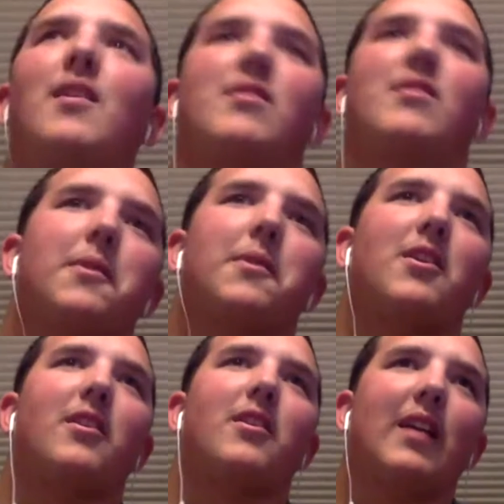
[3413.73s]
it's
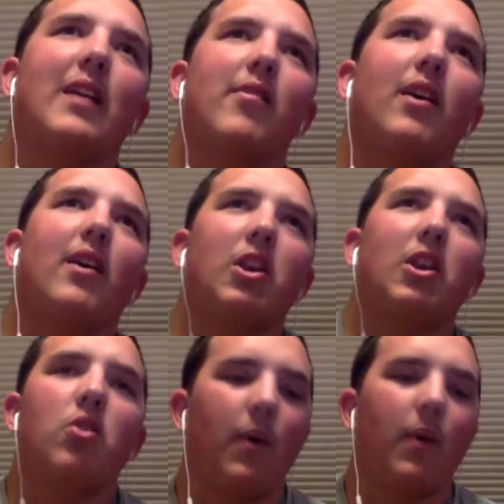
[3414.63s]
subset. I think it's a
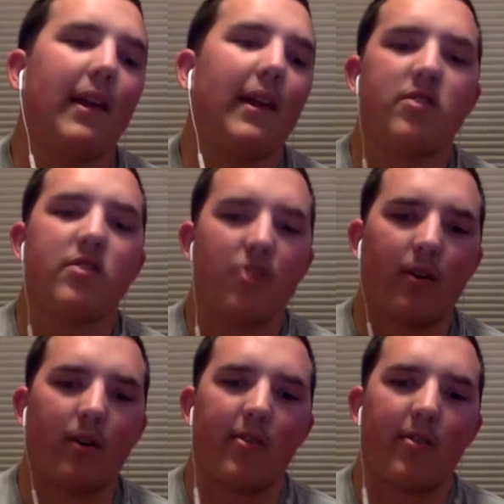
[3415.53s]
new age
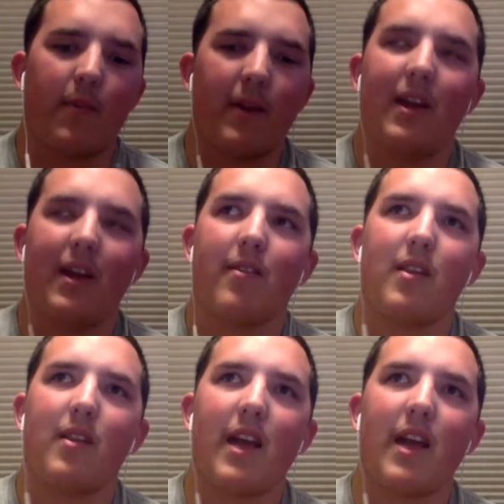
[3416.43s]
journalism. I think
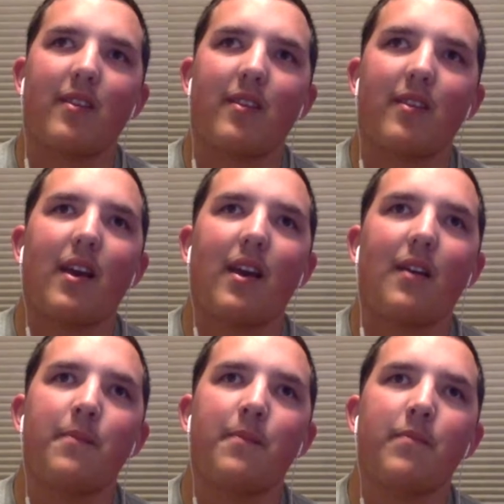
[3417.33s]
it's the next
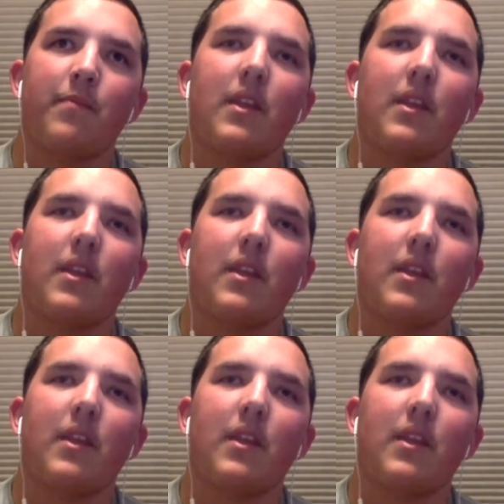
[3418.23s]
thing